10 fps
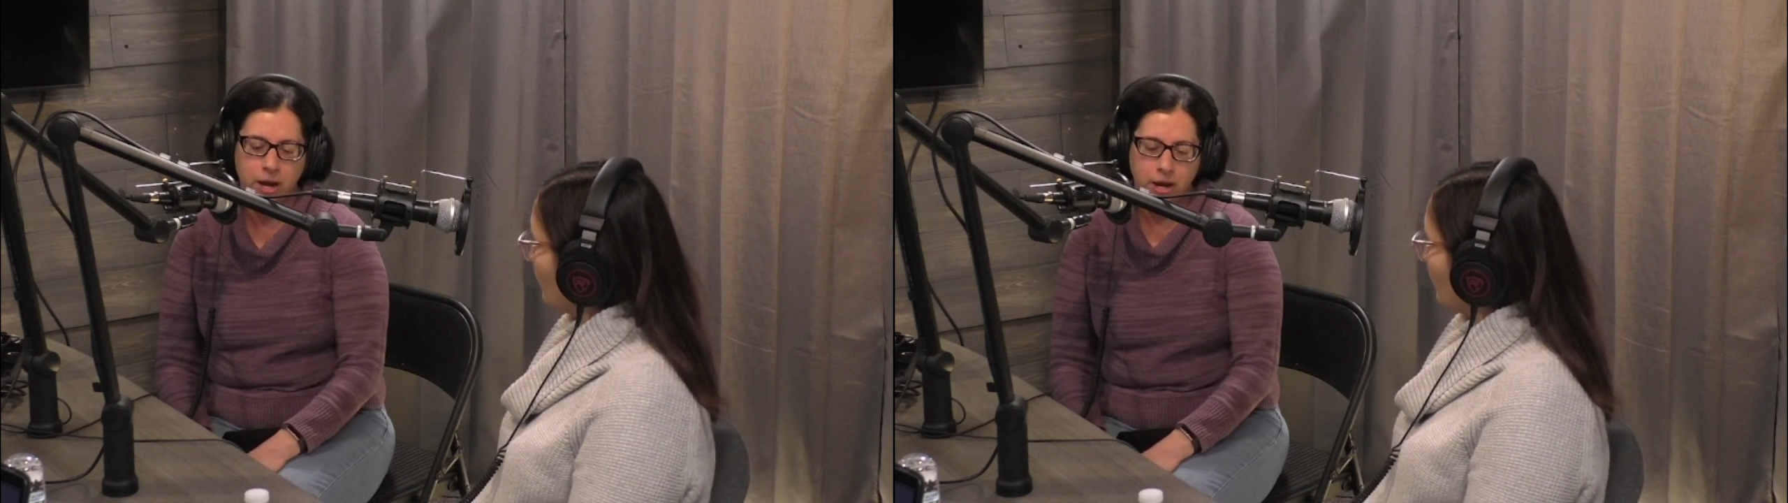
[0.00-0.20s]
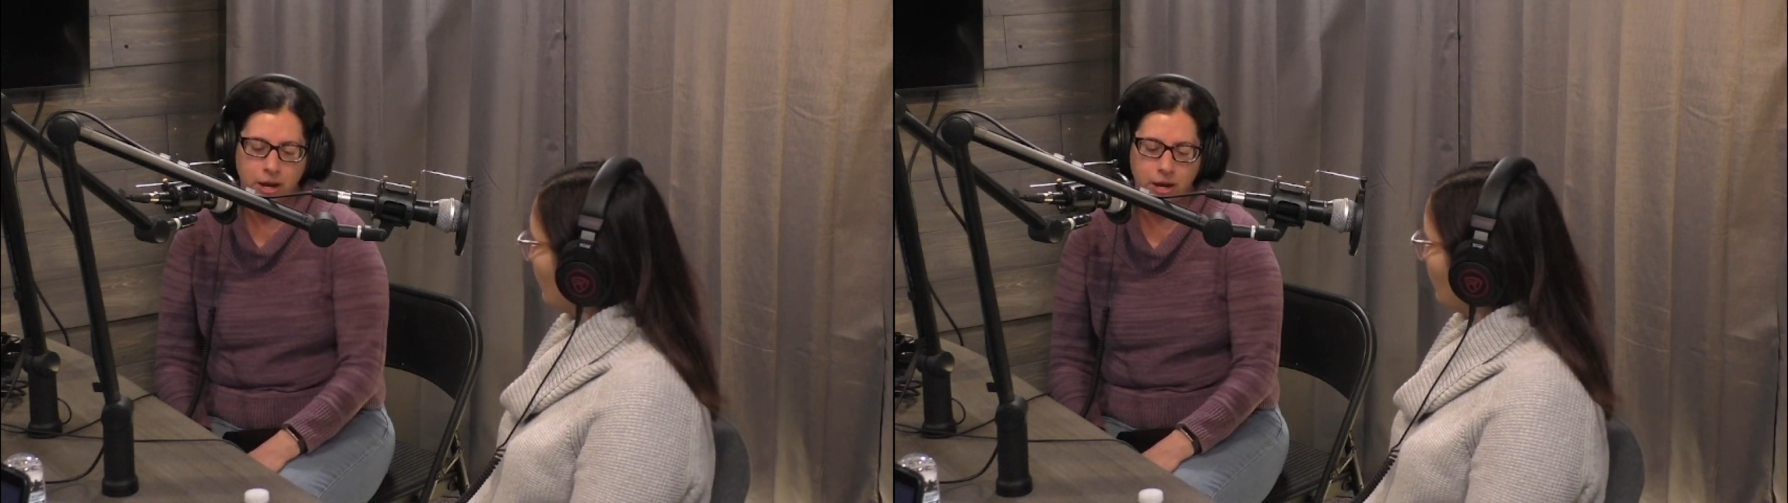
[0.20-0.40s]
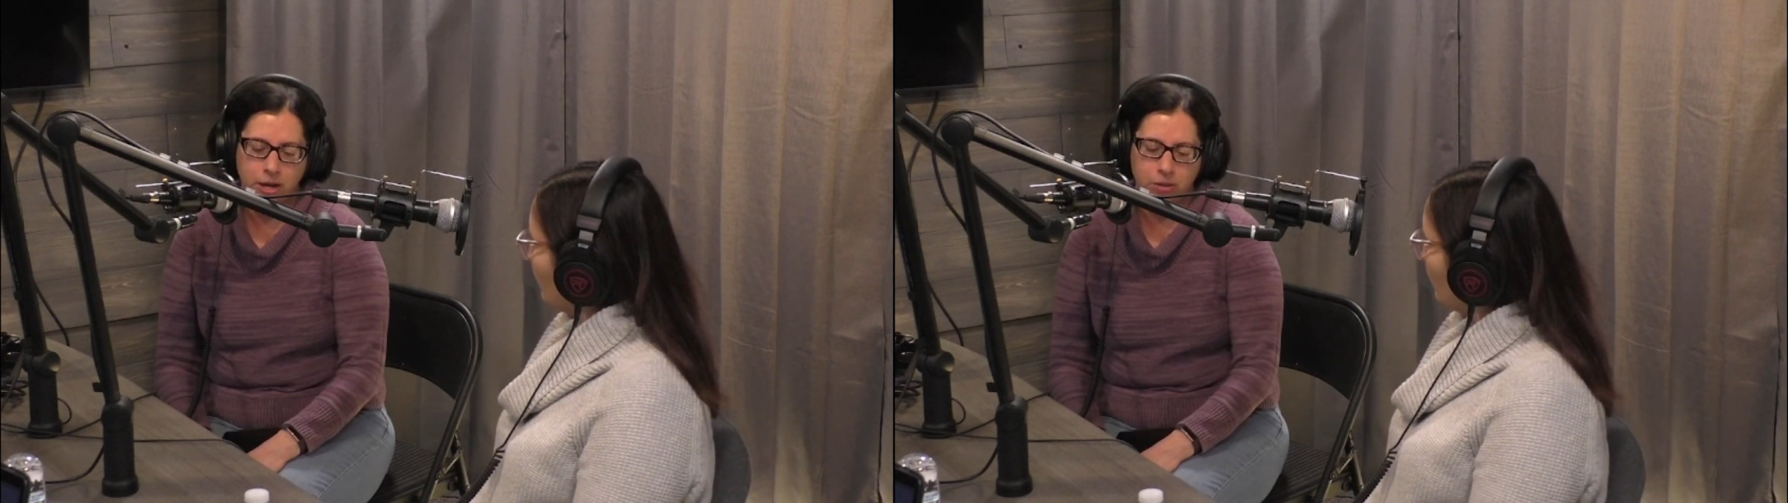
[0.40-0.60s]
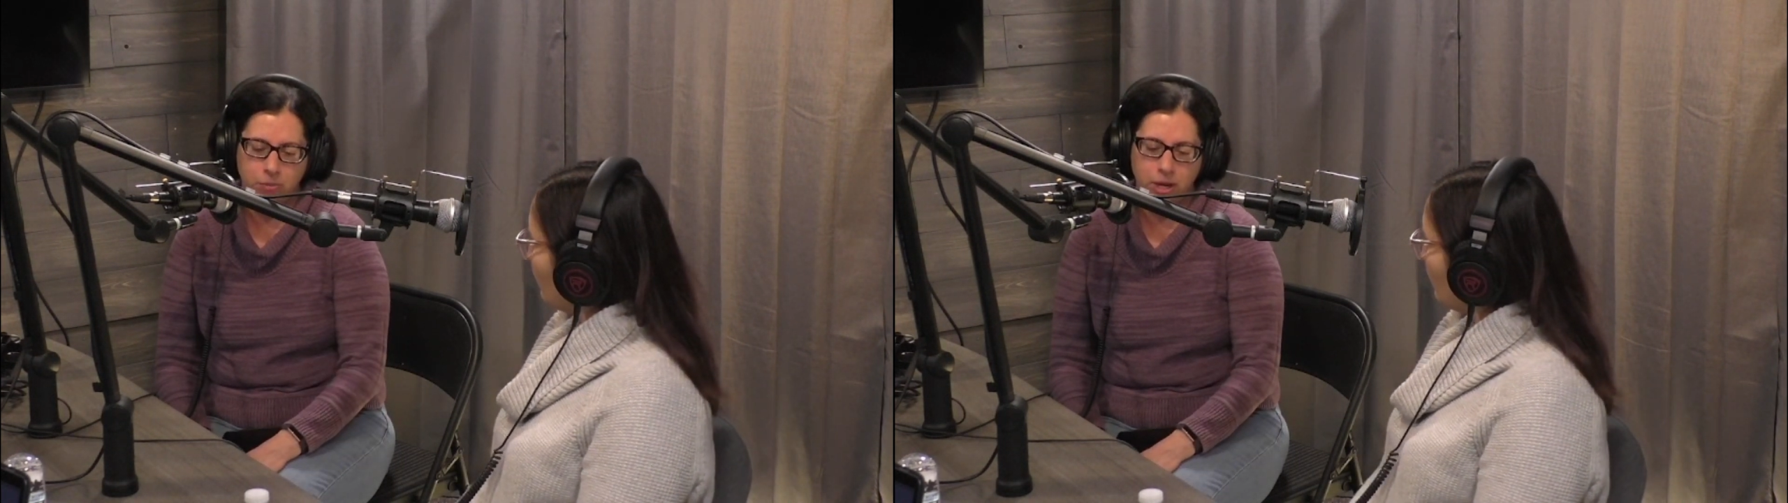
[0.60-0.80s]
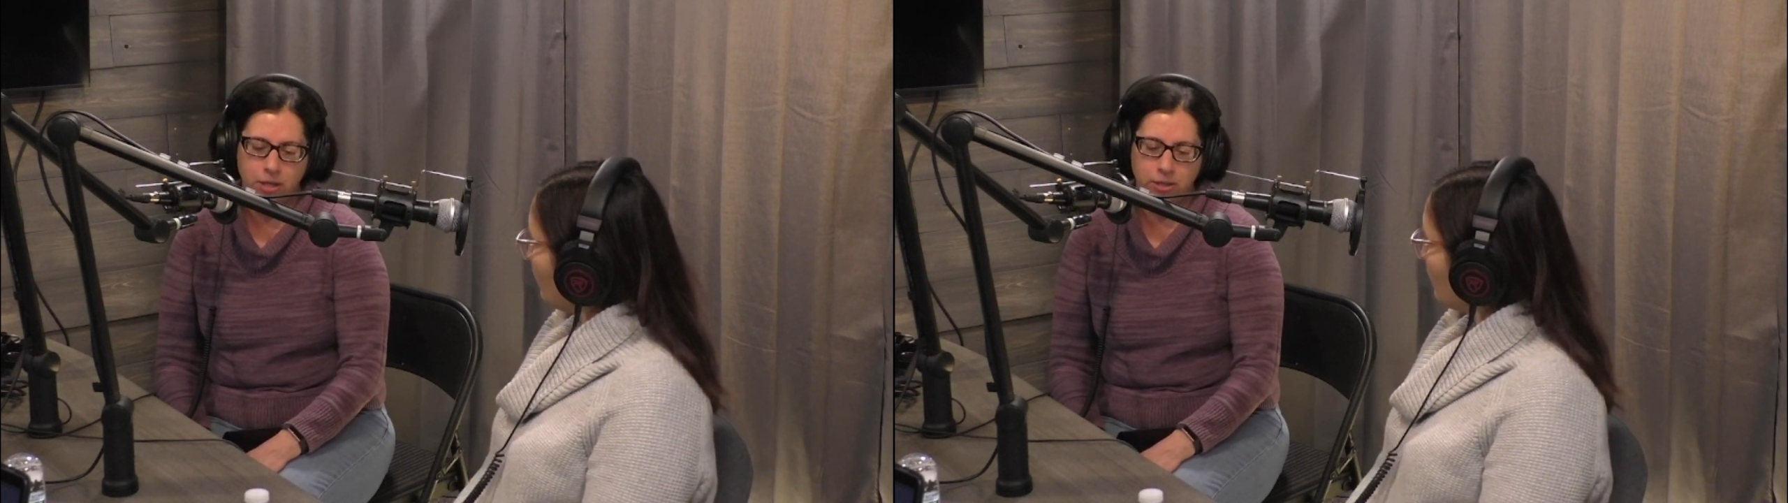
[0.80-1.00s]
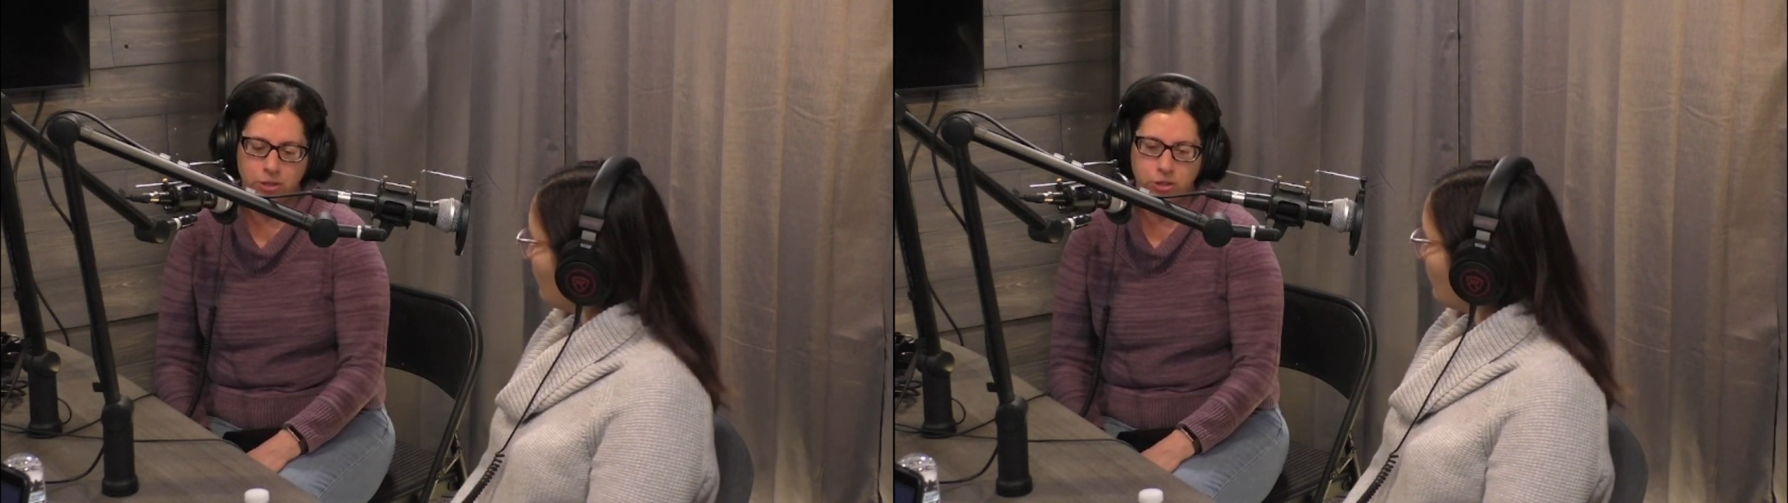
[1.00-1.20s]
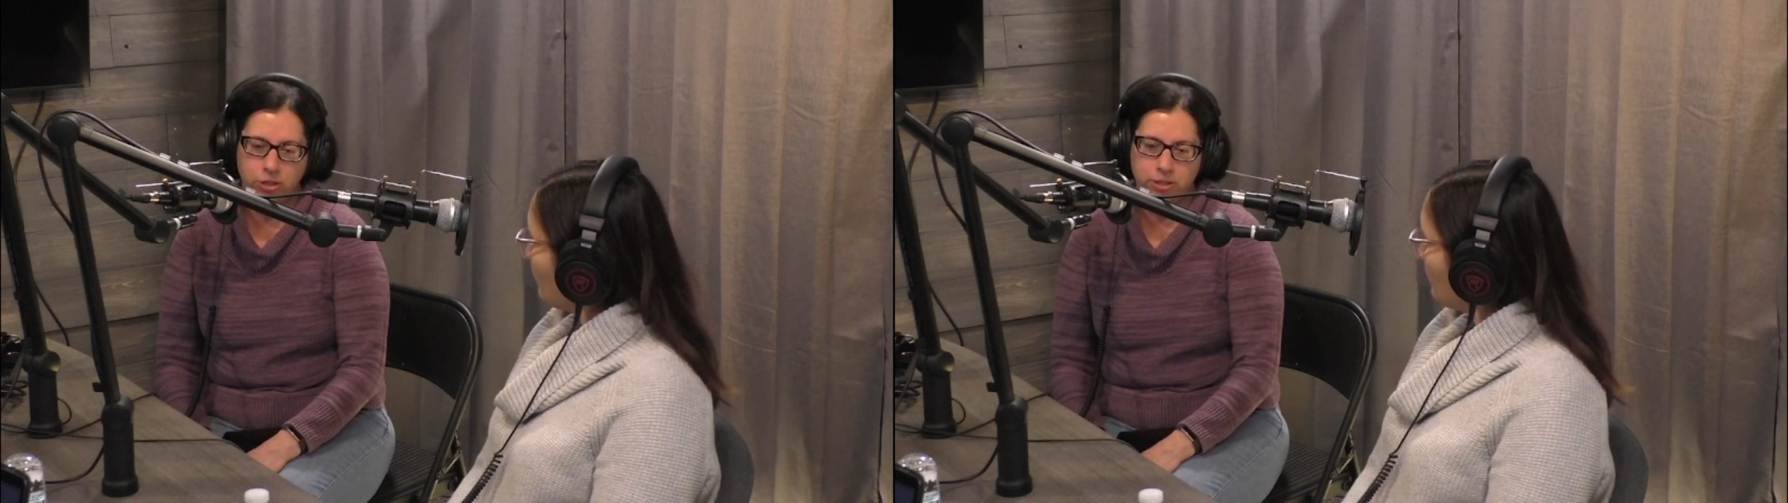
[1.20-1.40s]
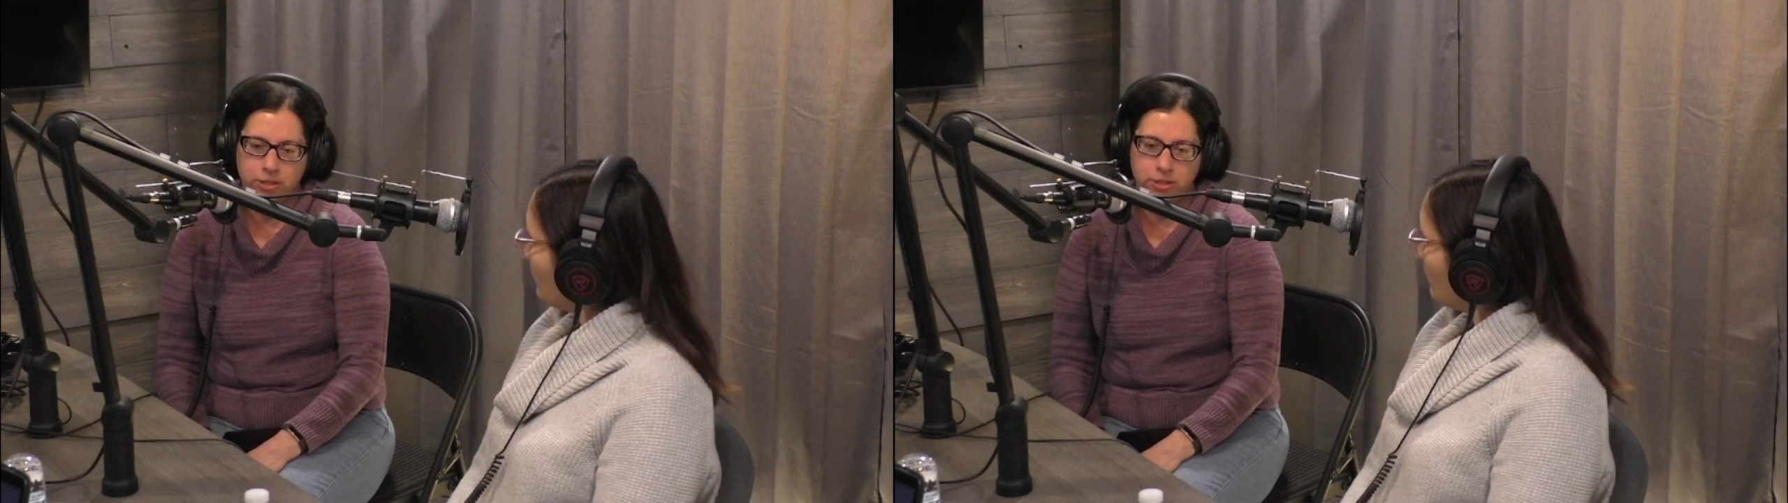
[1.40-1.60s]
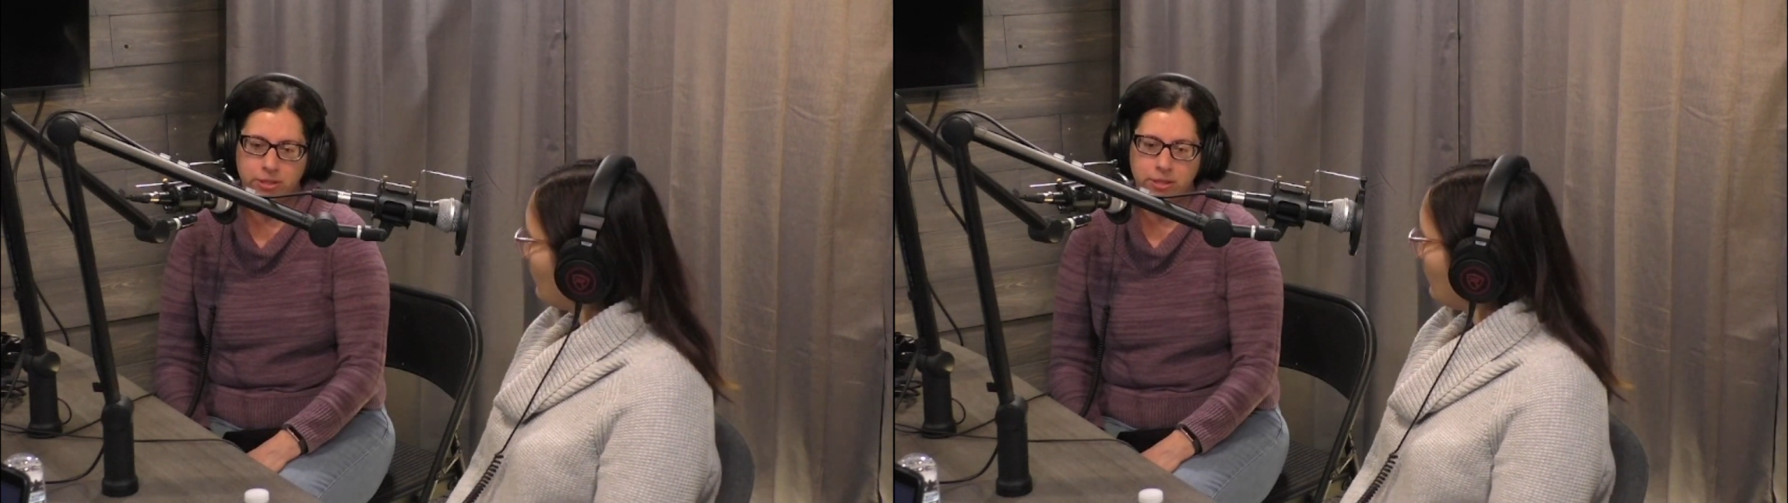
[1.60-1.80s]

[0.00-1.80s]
um, and it's just it's